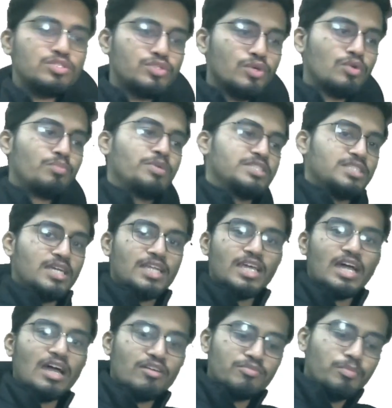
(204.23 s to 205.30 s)
So basically,
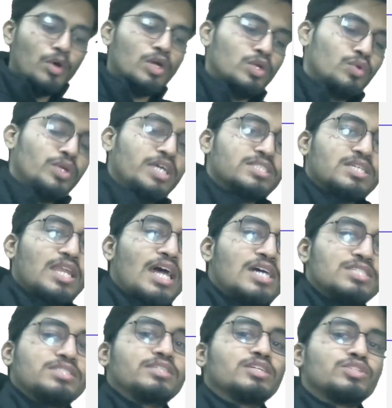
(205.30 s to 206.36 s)
I have bought today's
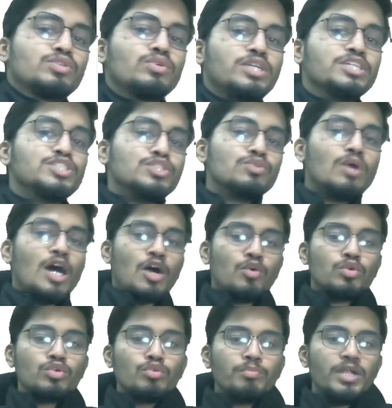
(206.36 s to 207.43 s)
class just to teach you how
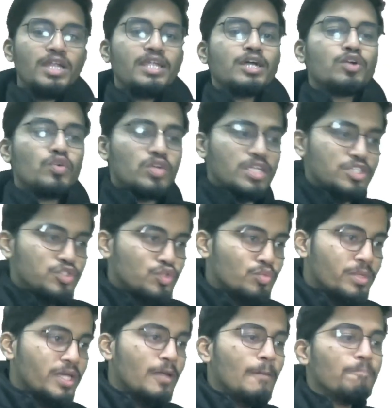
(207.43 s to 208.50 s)
to build a good
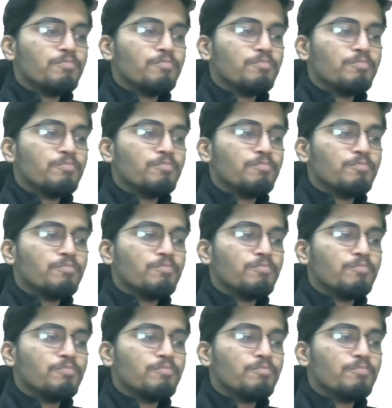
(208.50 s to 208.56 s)
resume.